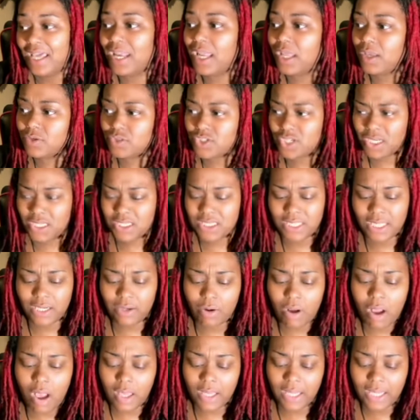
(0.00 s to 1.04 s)
And then you should have
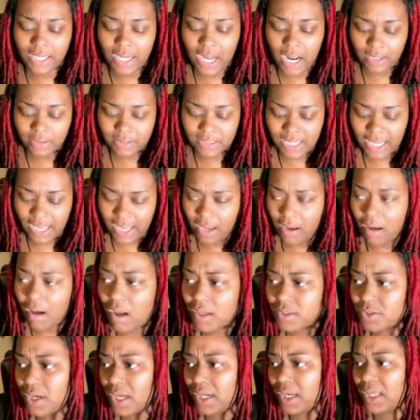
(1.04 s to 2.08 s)
seen her all in her
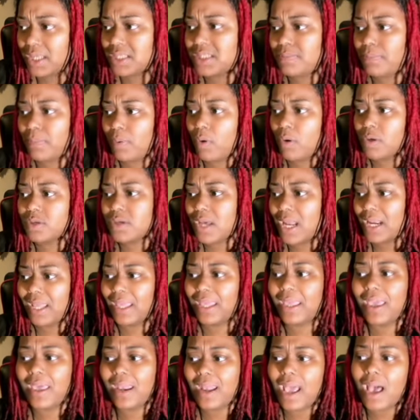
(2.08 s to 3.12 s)
tank, all trying to explore, trying
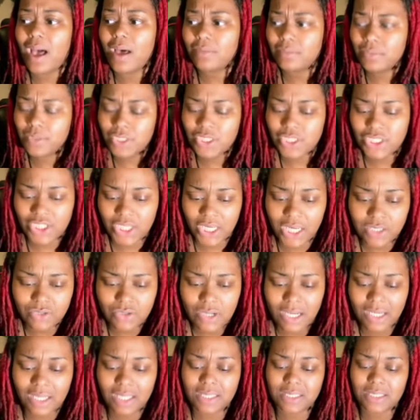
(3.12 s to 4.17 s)
to get out and
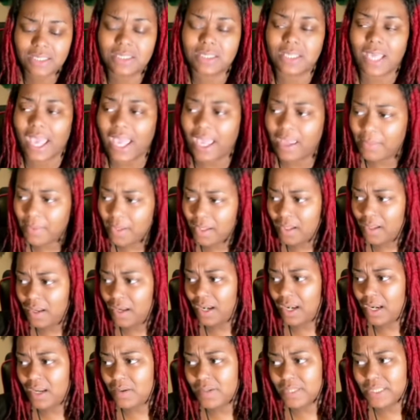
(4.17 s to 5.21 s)
shit, trying to escape.
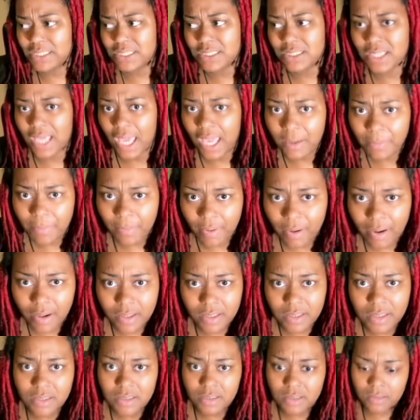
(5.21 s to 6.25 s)
Little escape
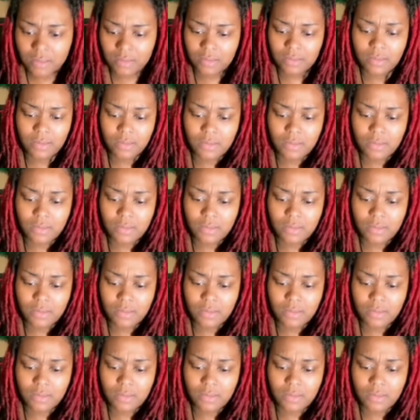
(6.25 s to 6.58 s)
artist.